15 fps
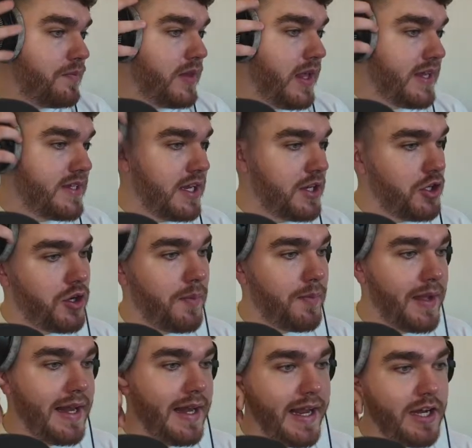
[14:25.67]
He said, you can
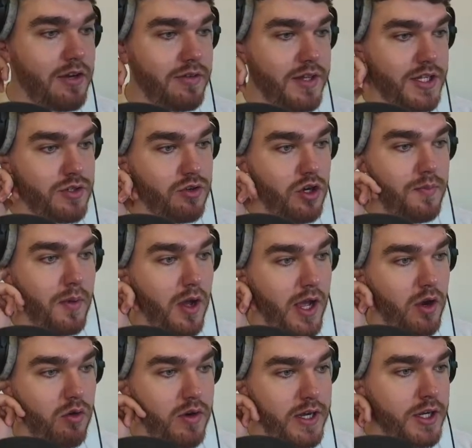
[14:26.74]
be a leader in this group. I
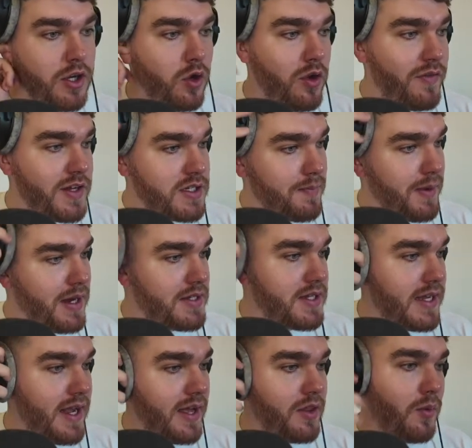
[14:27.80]
already knew of his
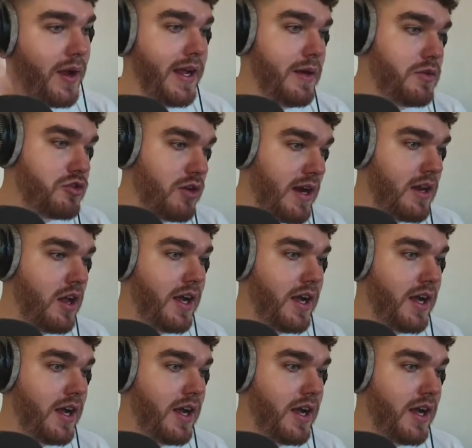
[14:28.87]
ability and the way he was training.